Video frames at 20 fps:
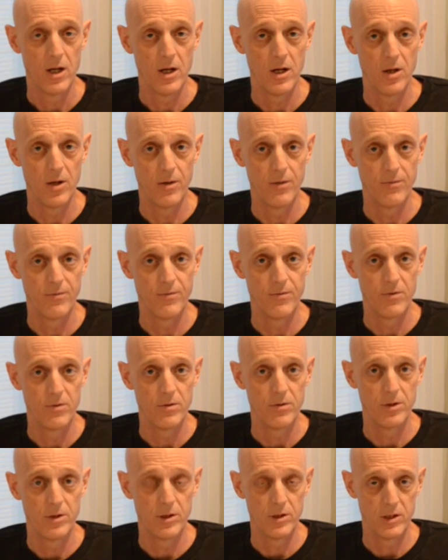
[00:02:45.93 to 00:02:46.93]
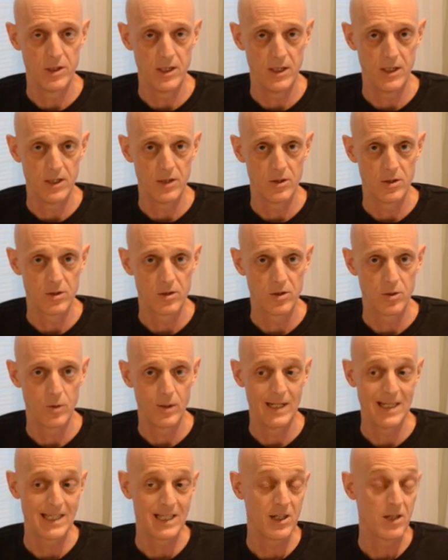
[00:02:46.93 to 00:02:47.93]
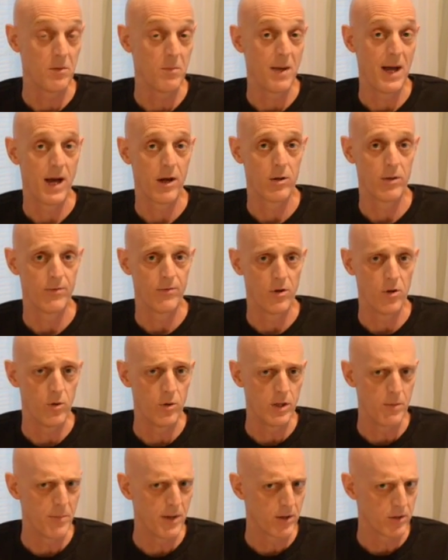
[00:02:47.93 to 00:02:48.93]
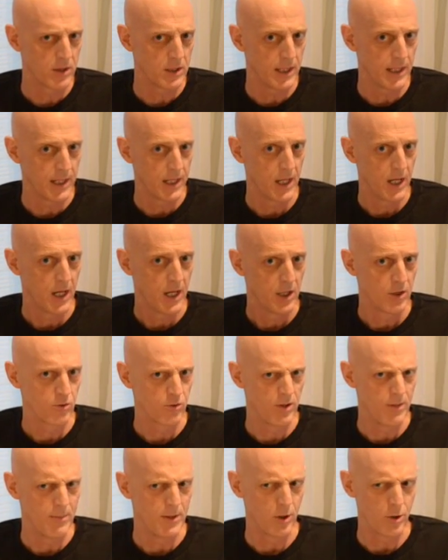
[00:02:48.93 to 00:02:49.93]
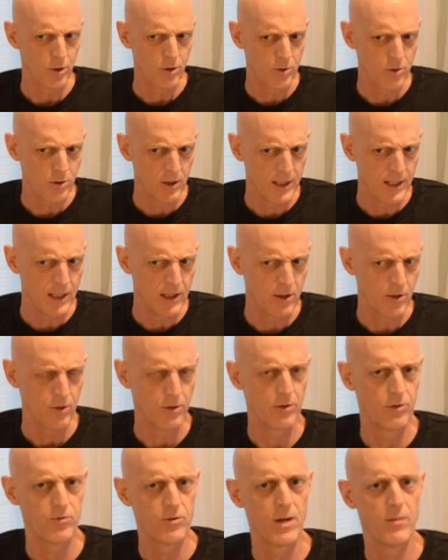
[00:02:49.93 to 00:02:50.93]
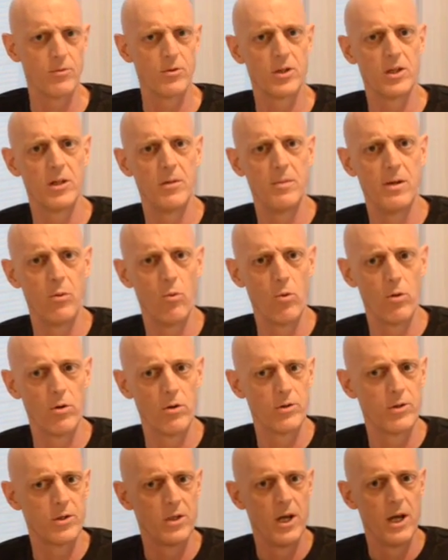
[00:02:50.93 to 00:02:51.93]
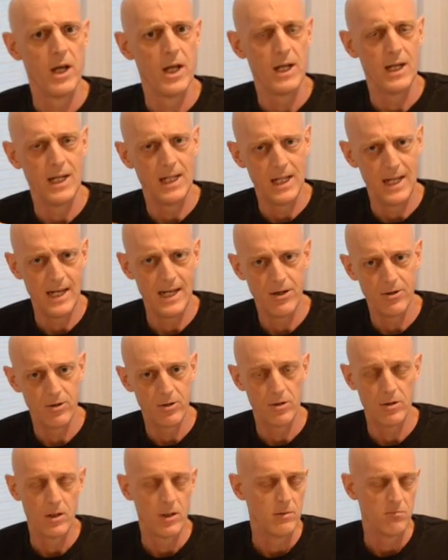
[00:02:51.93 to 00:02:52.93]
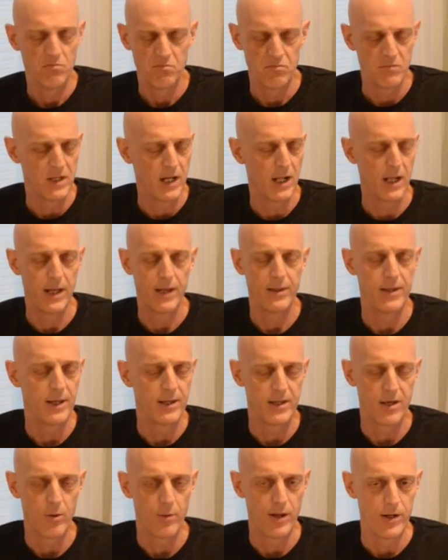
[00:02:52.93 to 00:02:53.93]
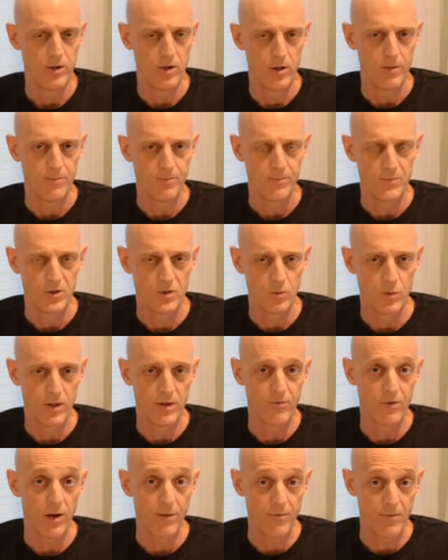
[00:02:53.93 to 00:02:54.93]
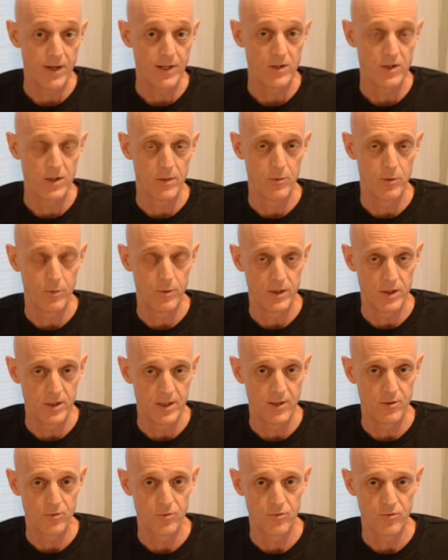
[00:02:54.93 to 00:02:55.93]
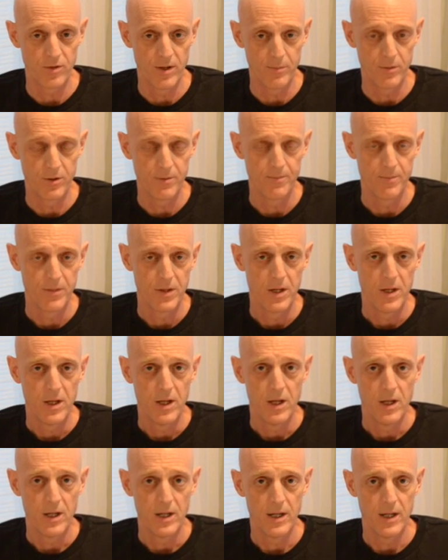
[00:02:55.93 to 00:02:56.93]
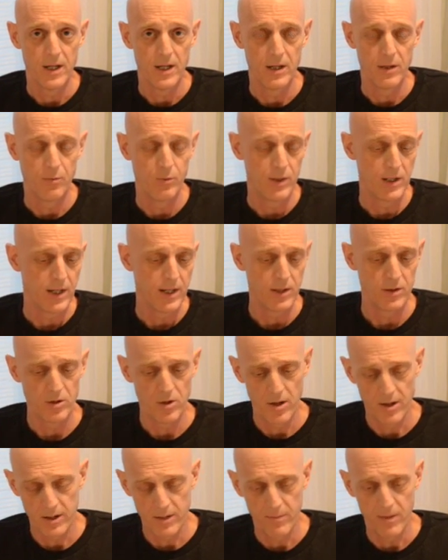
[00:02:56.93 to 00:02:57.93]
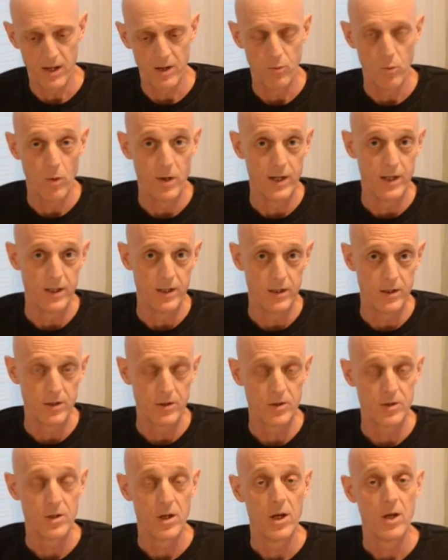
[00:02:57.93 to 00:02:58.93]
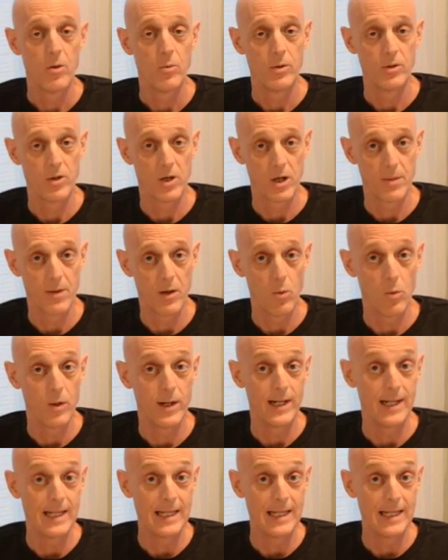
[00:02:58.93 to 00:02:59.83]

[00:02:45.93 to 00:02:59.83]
of the disease. So it isn't a matter of, oh, you better take treatment earlier or the tremor is going to be worse later. No, not that way at all. So whenever I find someone with essential tremor, uh, we kind of talk about what it is. We talk about what it